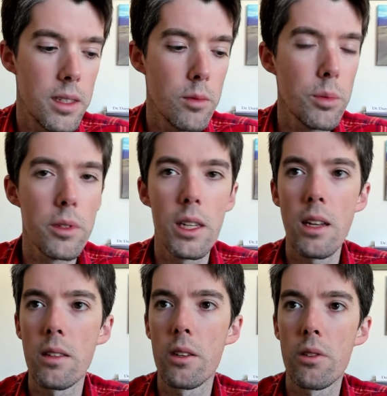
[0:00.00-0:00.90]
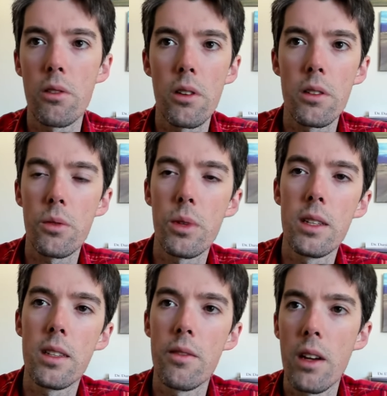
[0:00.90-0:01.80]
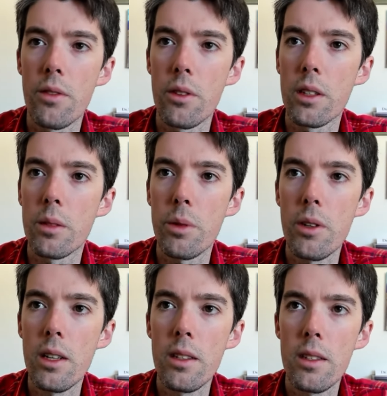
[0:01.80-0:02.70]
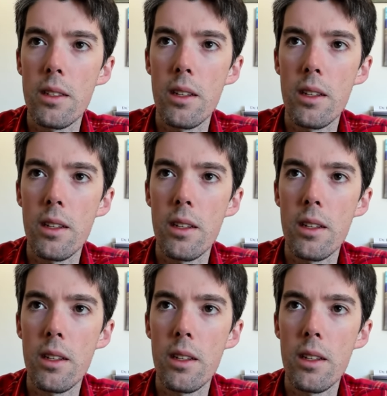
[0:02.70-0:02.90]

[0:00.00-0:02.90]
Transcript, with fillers: Some people saying it's the strongest winds they've ever experienced